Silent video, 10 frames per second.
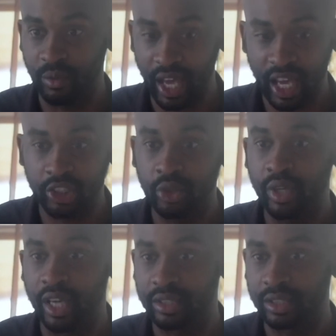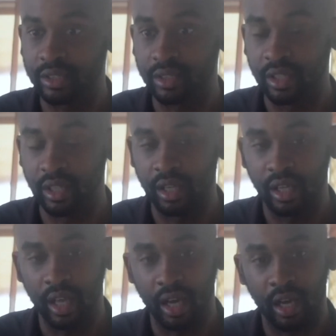We had suitcases,
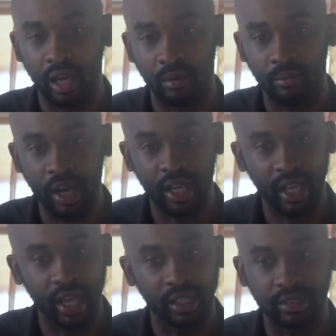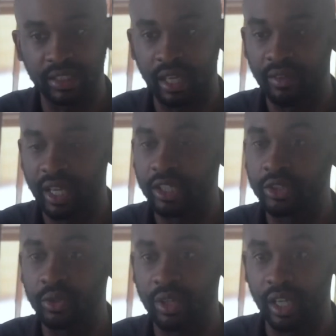probably like 7, 8
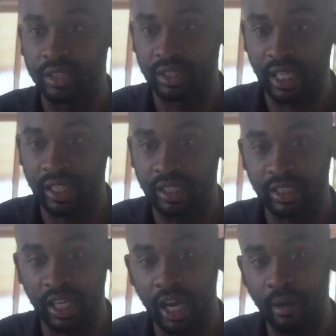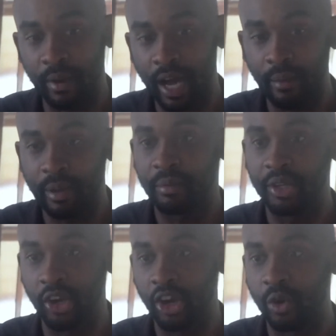suitcases. At this time, our baby
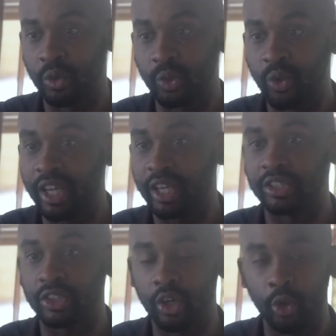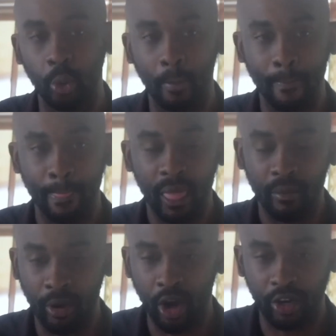girl was 1 year old,
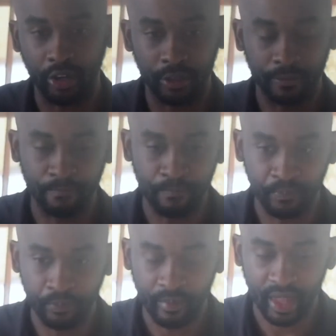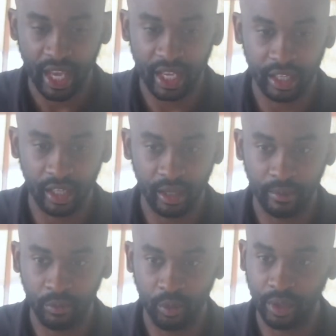Parker, and
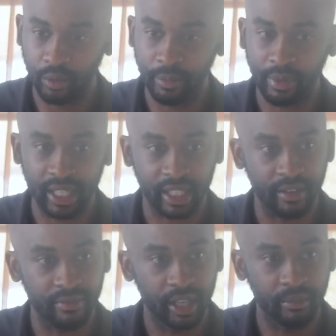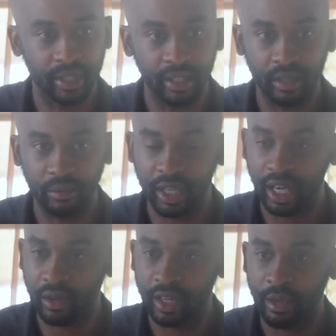we packed our family up. We
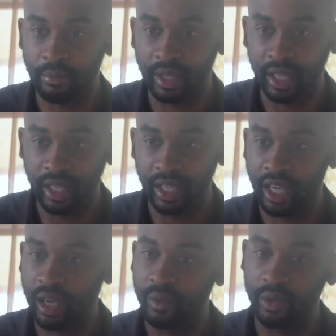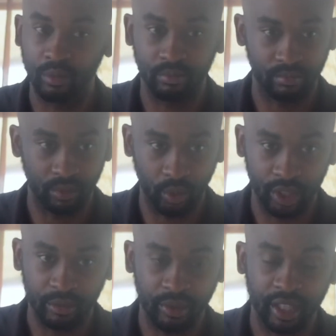got on that plane and we
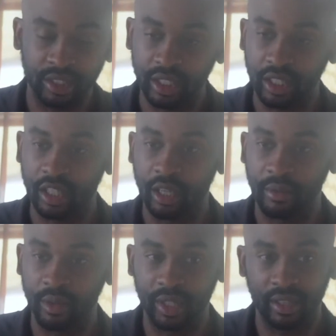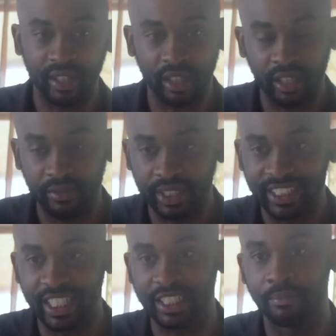went to Medellin, Colombia. We lived out there for
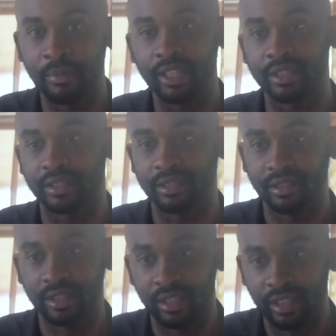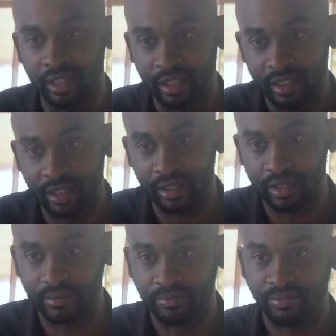6 months. And now
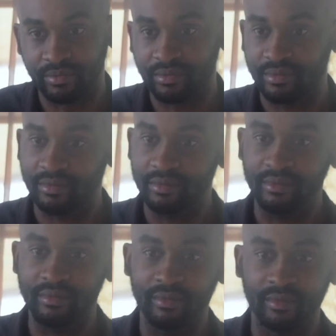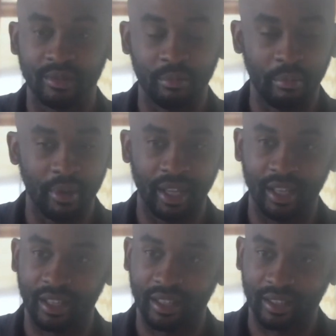that's beautiful, man. I
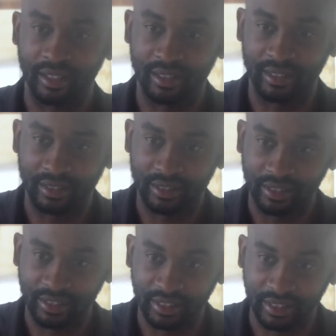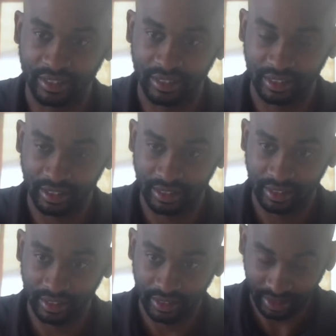wanna go back to
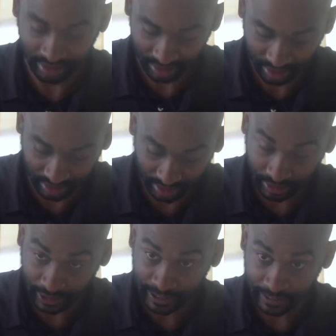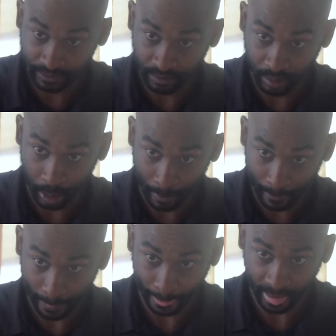you
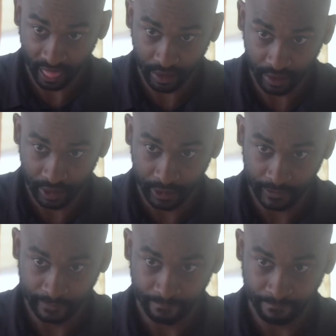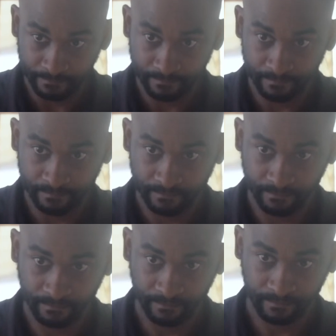and you talking about that being an
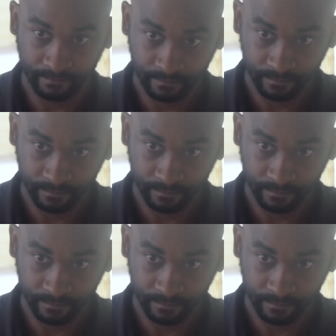absent